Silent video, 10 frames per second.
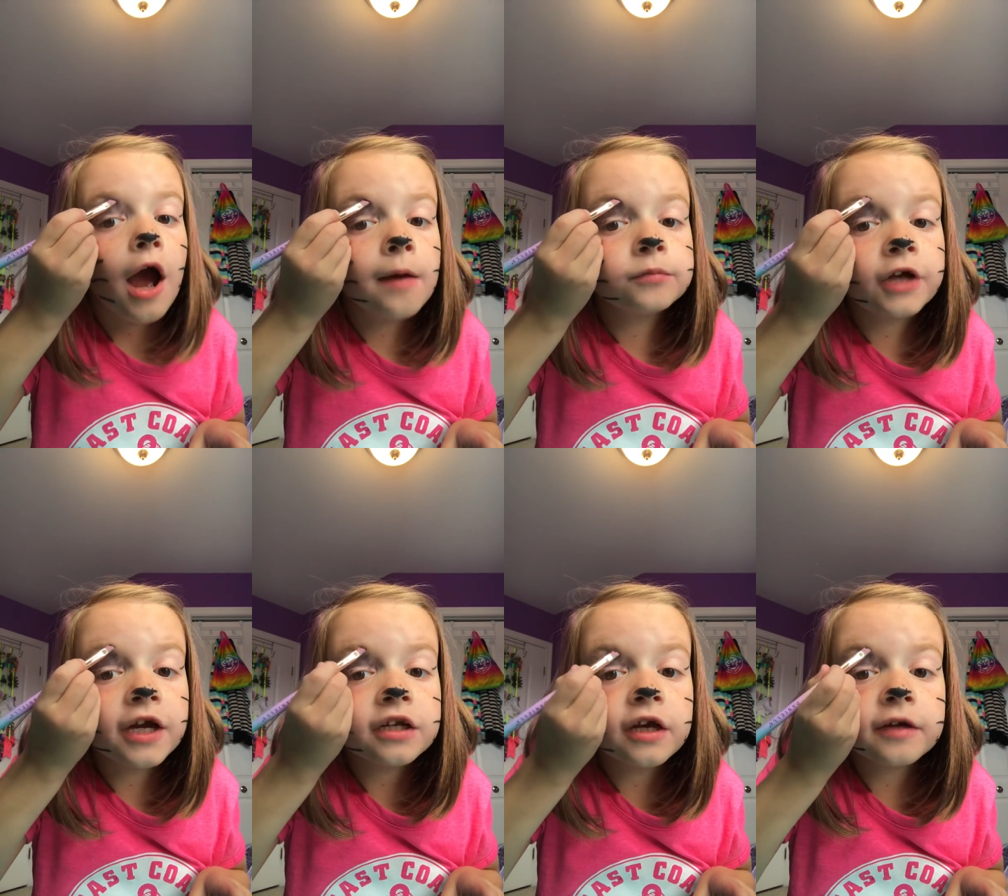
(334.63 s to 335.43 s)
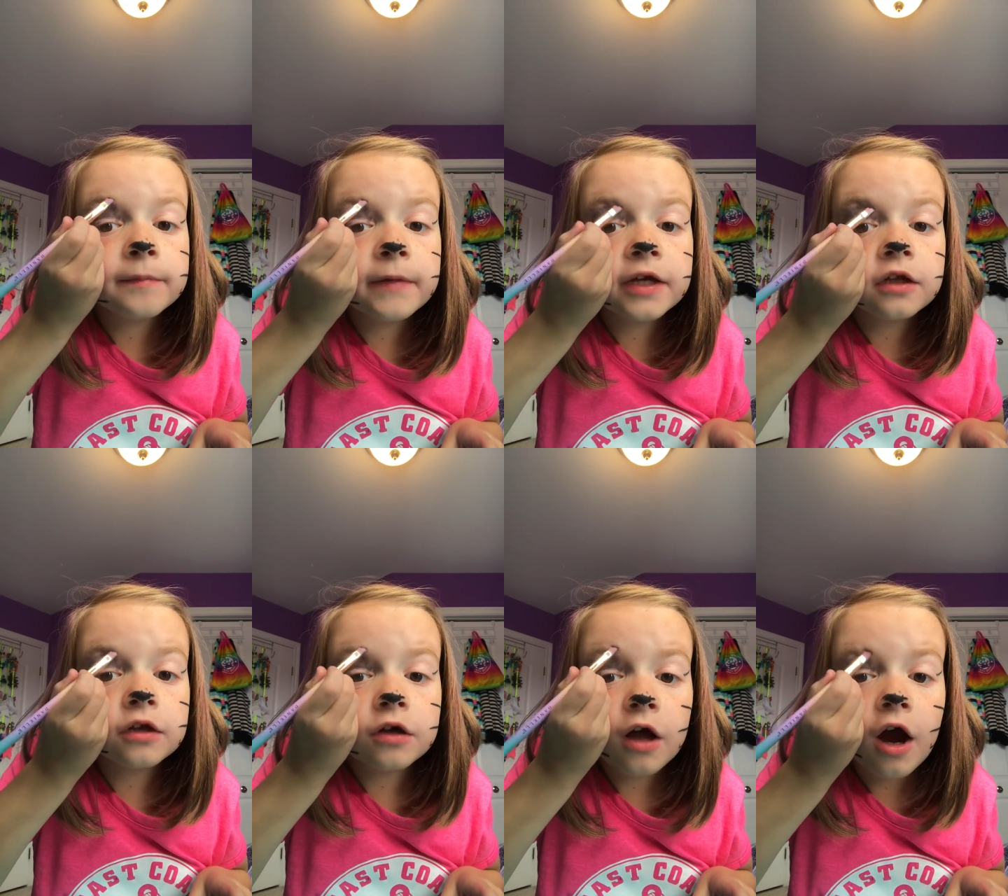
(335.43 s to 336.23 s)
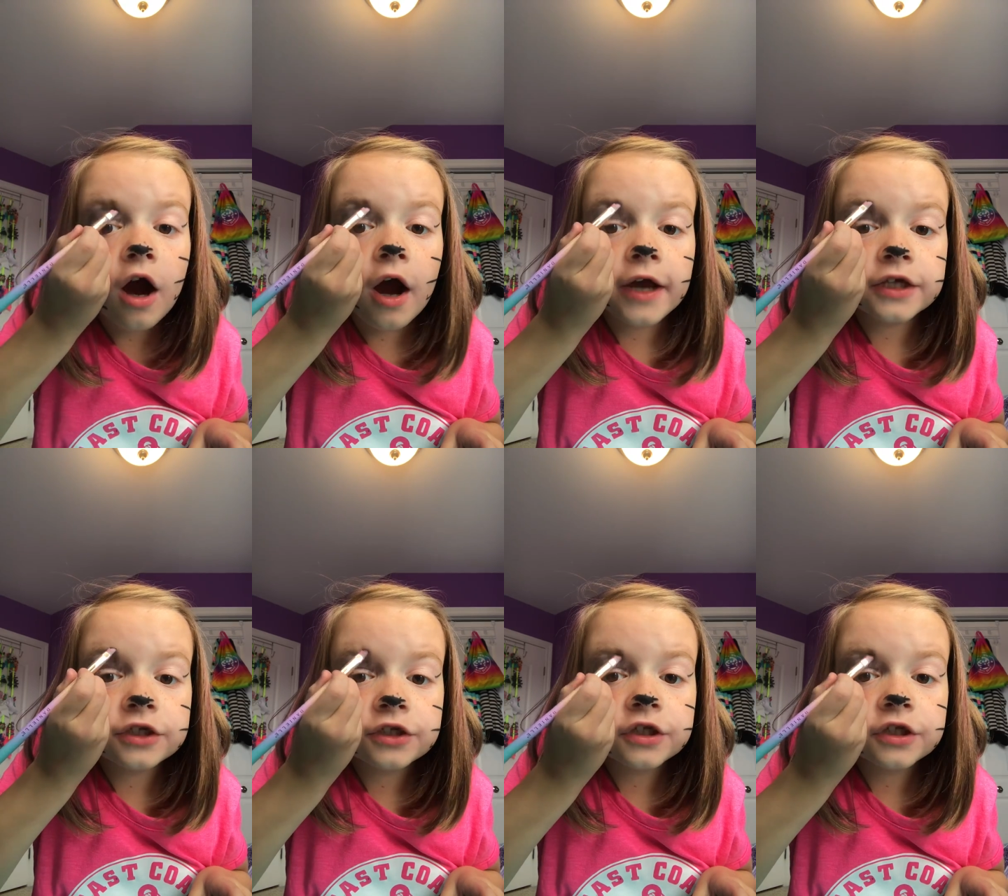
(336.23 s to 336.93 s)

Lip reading: I'm trying to like make a little eye,